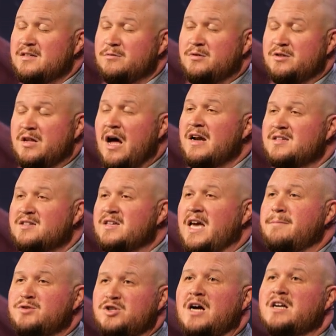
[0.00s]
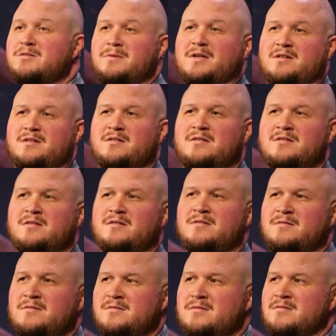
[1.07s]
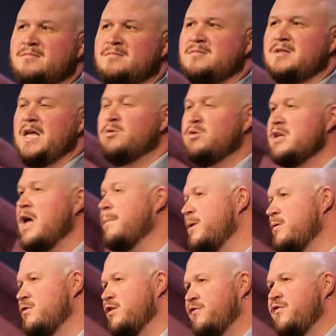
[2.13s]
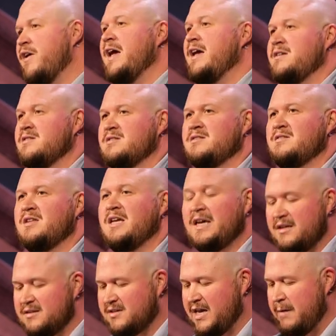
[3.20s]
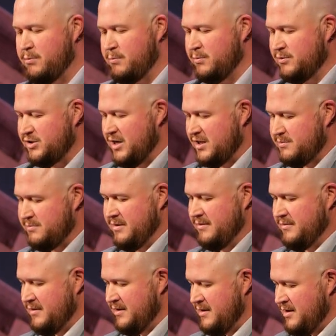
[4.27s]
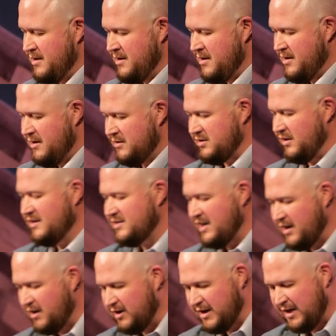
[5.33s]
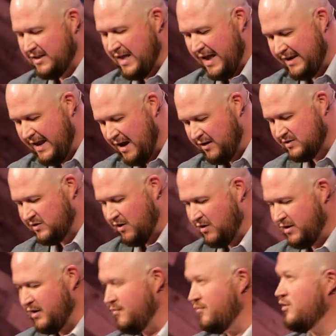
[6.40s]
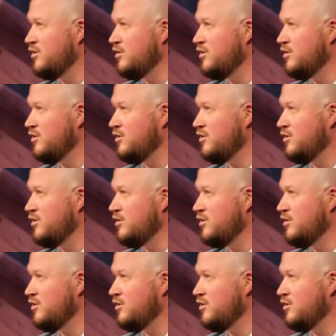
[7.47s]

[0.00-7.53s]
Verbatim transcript: will not escape judgment. They will not be able to face the inescapable judgment. So let's take a look at that now, starting in